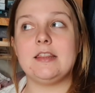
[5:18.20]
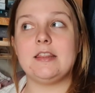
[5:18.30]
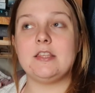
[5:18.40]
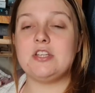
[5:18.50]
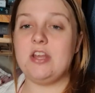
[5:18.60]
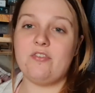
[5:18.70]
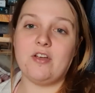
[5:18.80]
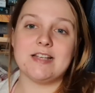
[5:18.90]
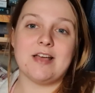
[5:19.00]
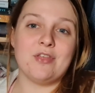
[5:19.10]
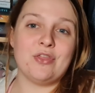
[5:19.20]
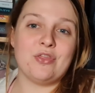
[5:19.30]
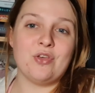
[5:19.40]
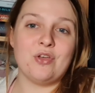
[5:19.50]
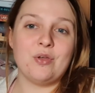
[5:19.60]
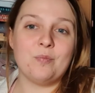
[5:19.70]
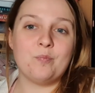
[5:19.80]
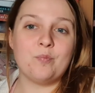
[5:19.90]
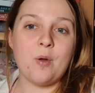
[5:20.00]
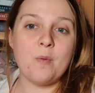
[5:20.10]
she finds out that the
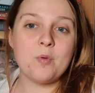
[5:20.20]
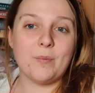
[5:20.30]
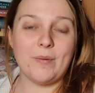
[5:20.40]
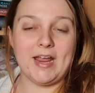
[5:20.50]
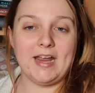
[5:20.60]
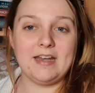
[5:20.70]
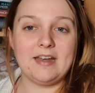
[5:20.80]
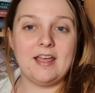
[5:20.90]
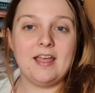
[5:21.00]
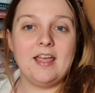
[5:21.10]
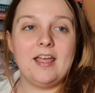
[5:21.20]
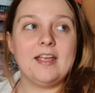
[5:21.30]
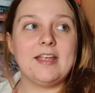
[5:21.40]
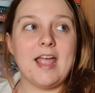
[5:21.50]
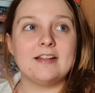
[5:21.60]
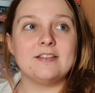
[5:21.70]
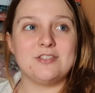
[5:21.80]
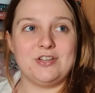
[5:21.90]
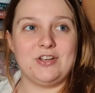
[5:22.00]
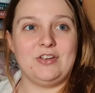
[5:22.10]
prom queen gets
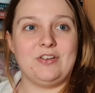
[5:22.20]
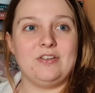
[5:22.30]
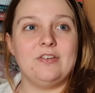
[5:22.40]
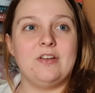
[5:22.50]
to